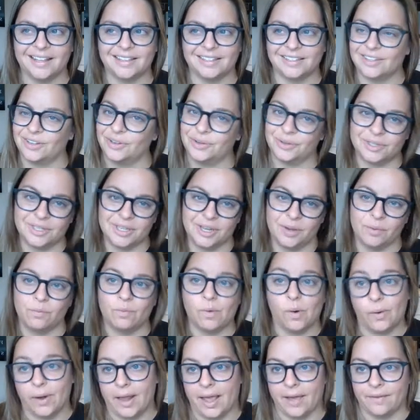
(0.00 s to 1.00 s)
And so you see it
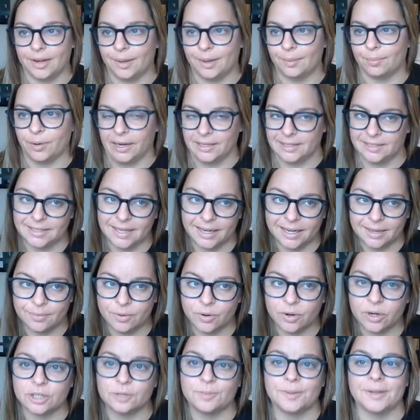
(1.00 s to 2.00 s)
won't have any prices
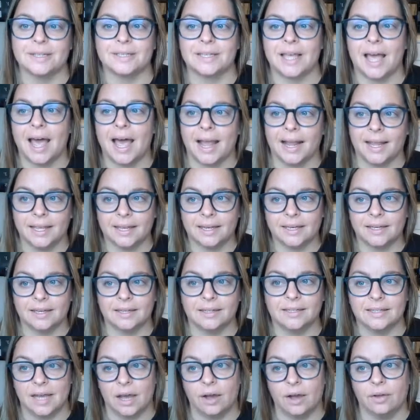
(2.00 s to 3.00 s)
anymore. It's because I can
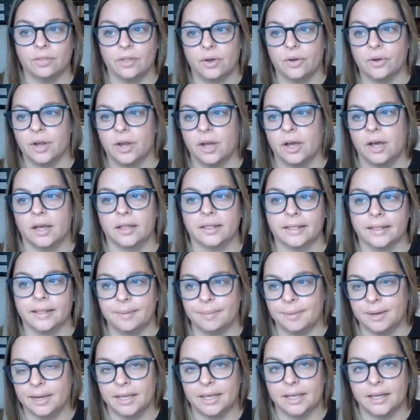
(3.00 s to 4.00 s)
download
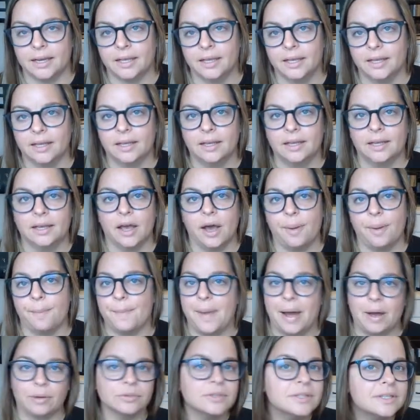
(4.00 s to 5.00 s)
unlimited
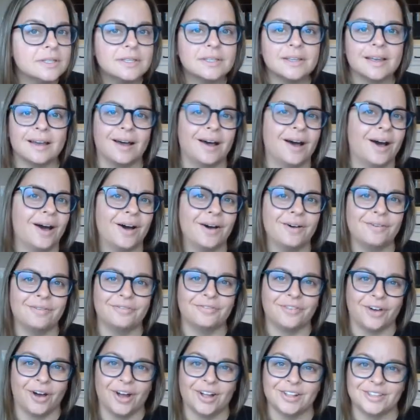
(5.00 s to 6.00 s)
amounts
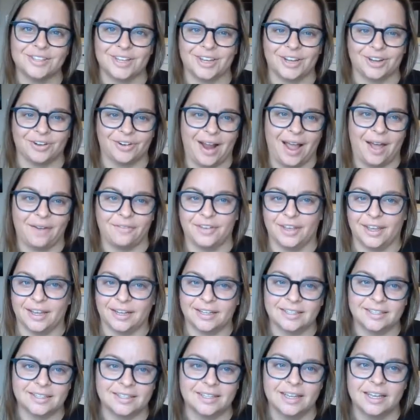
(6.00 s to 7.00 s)
of fonts and
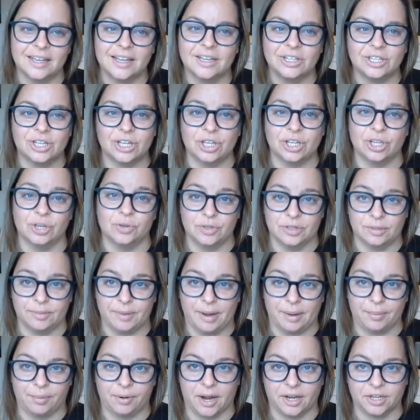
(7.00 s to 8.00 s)
graphics to use
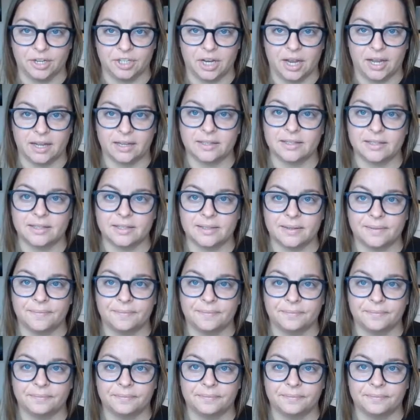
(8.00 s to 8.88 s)
in my projects.